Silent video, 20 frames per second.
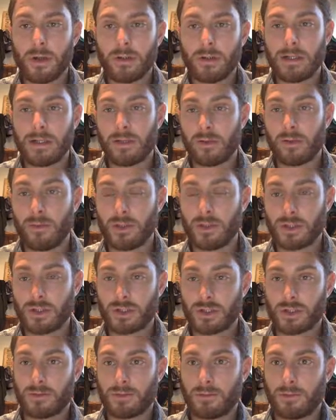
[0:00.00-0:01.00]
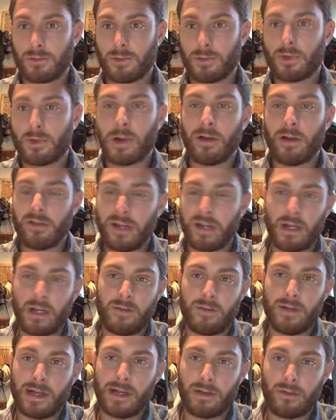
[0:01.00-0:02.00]
not so much
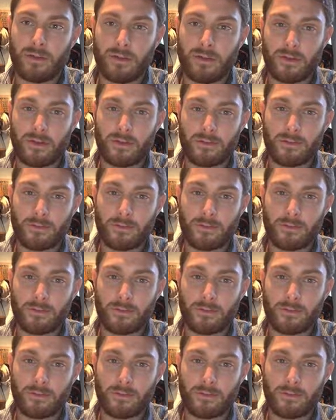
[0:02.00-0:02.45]
qualitative analysis.